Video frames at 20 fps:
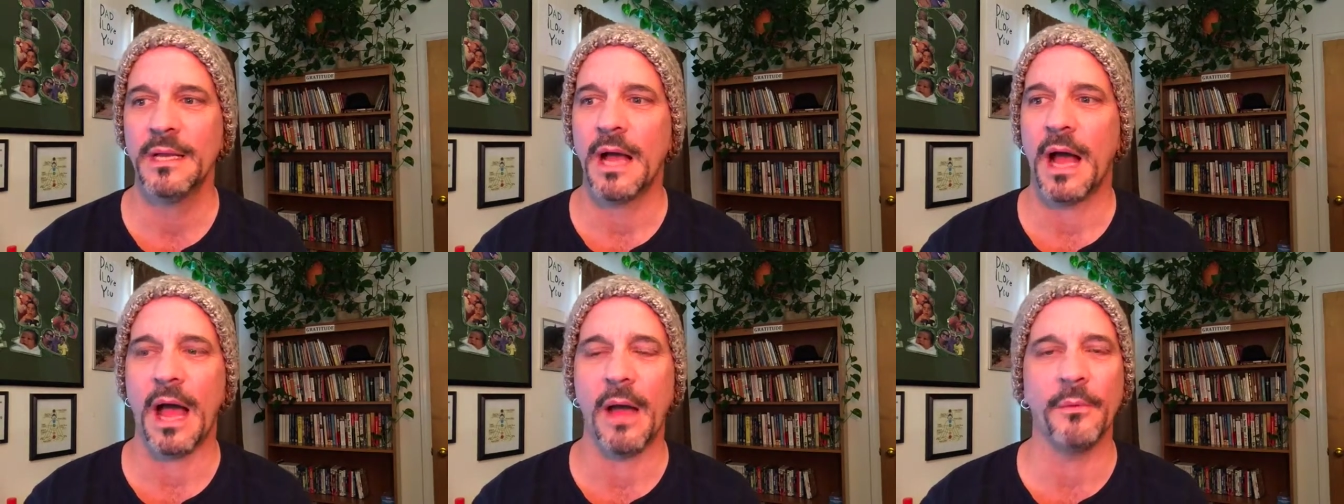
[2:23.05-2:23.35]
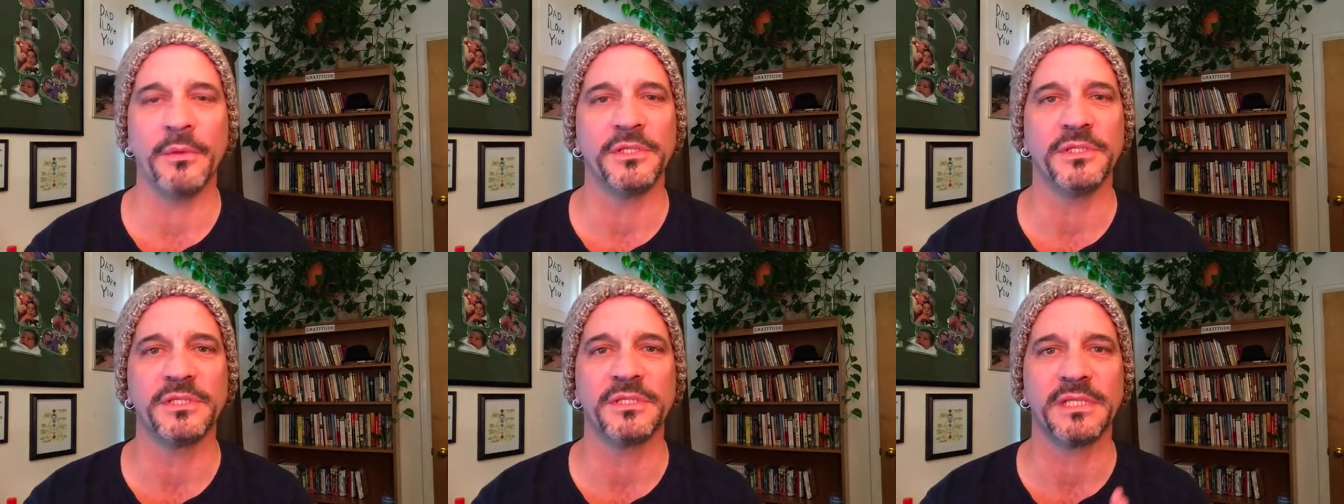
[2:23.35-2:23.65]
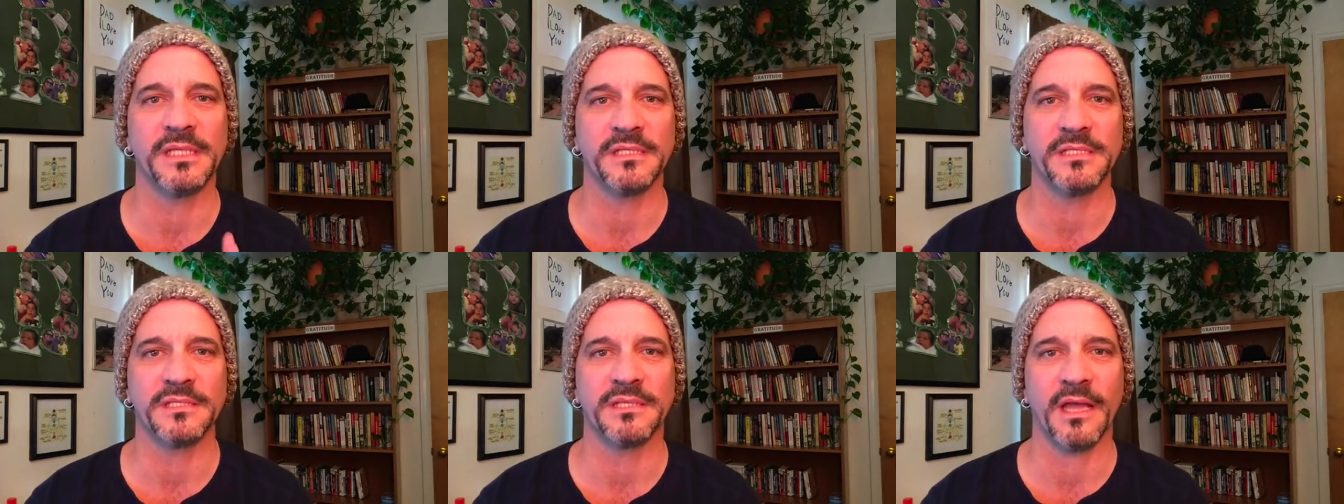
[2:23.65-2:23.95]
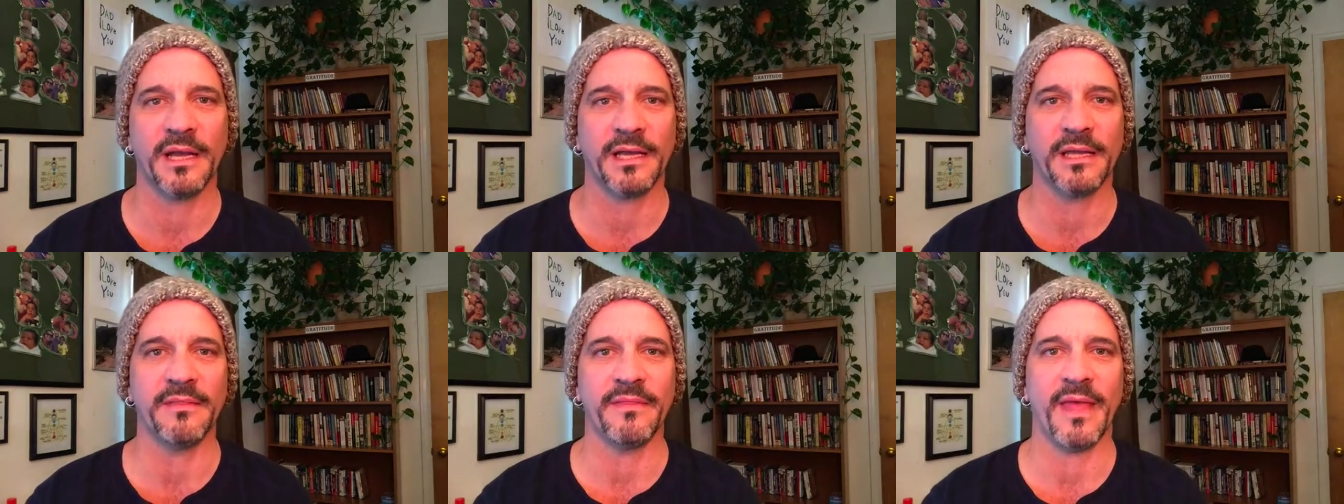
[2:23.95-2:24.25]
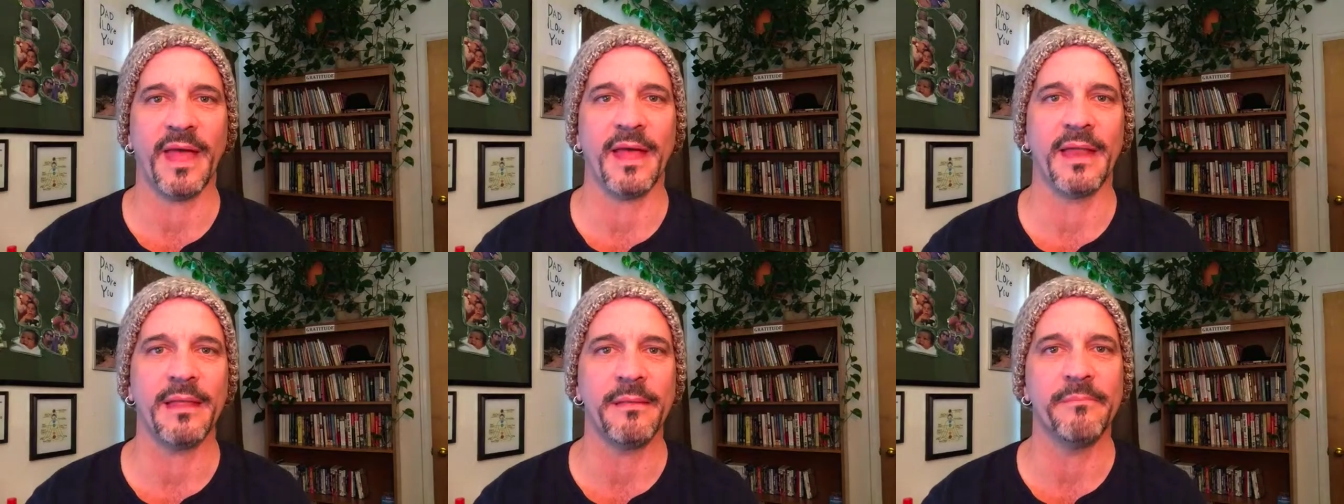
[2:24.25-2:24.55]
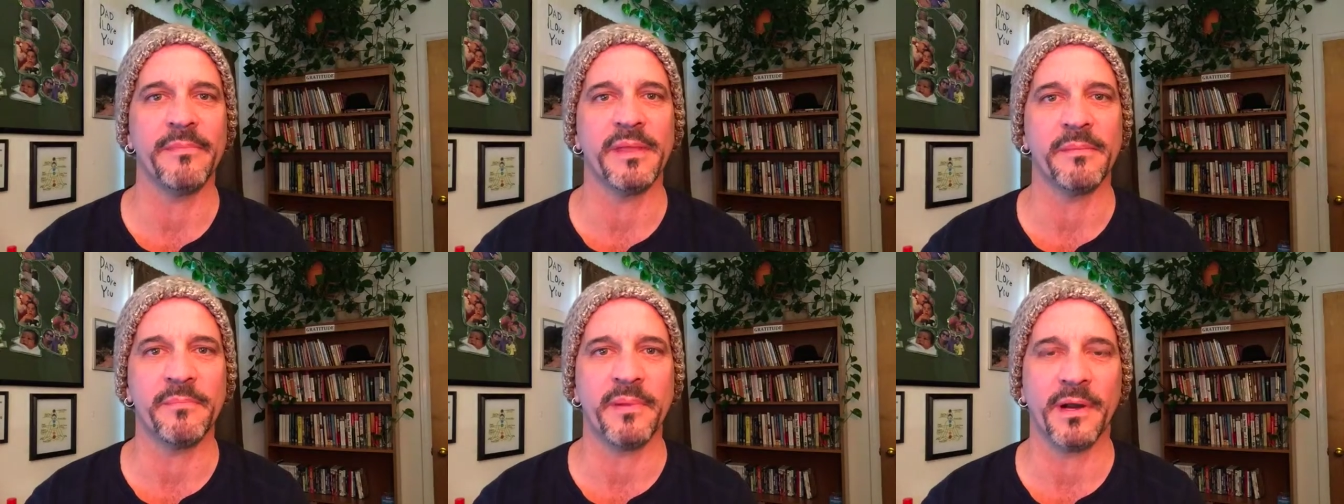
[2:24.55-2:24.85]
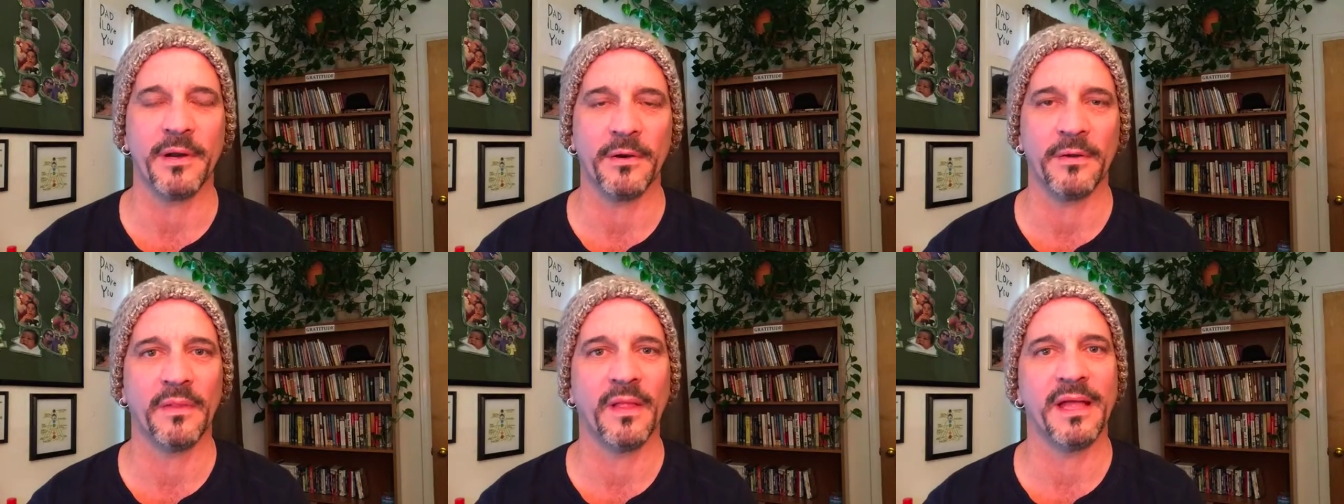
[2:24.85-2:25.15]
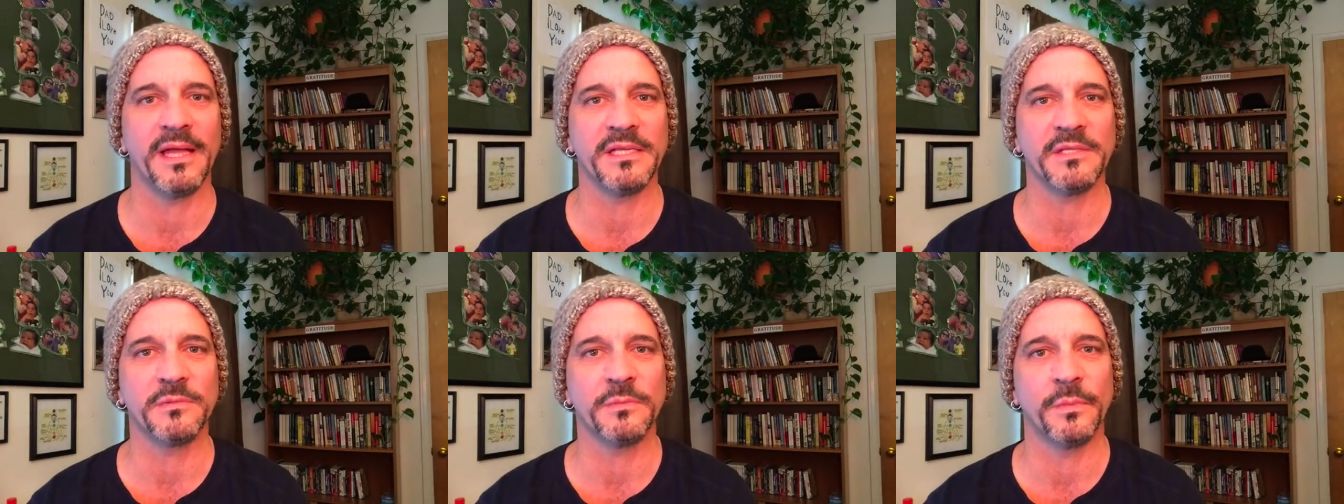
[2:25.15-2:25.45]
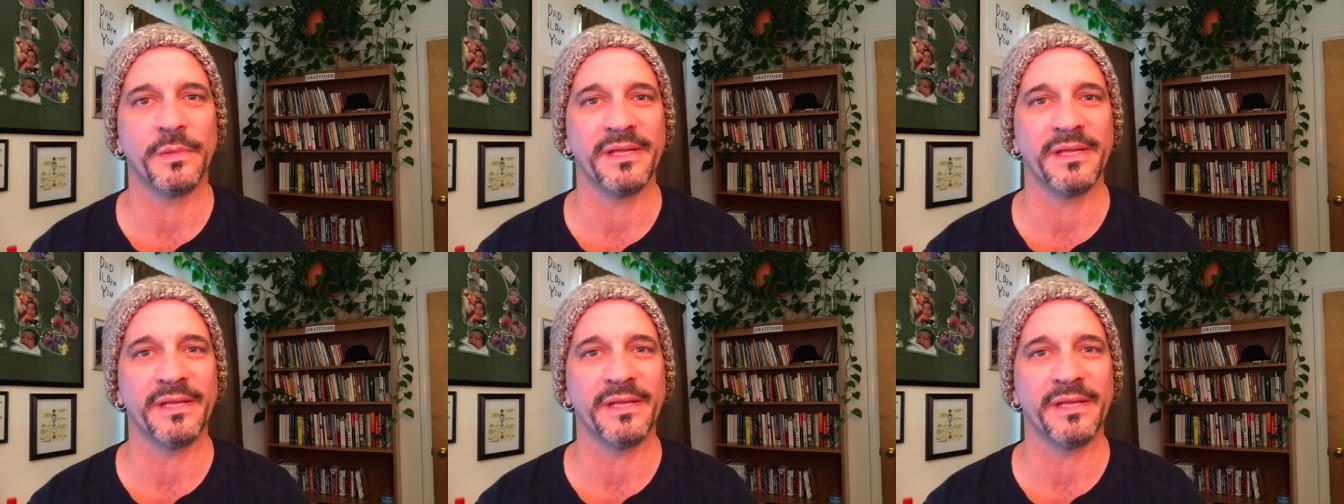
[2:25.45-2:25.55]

I would just get stuck in that and be paralyzed